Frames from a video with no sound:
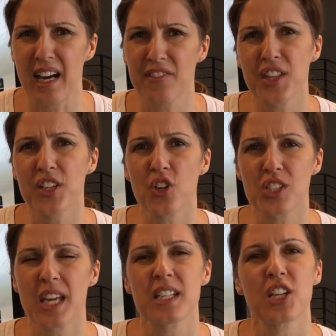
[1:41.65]
If they're not
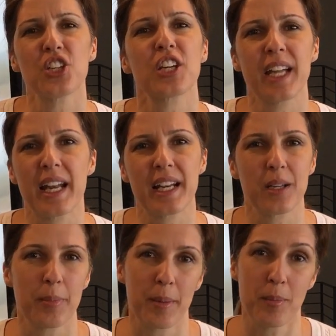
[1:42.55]
tender, you can add a
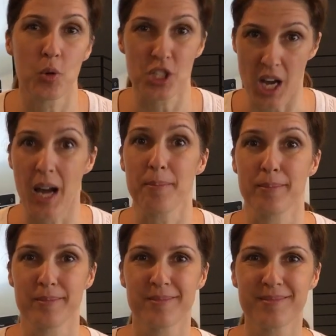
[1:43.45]
little bit more
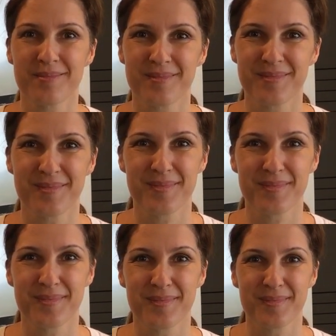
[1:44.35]

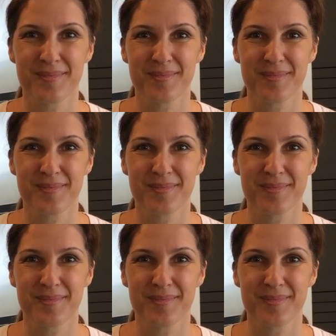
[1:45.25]
time.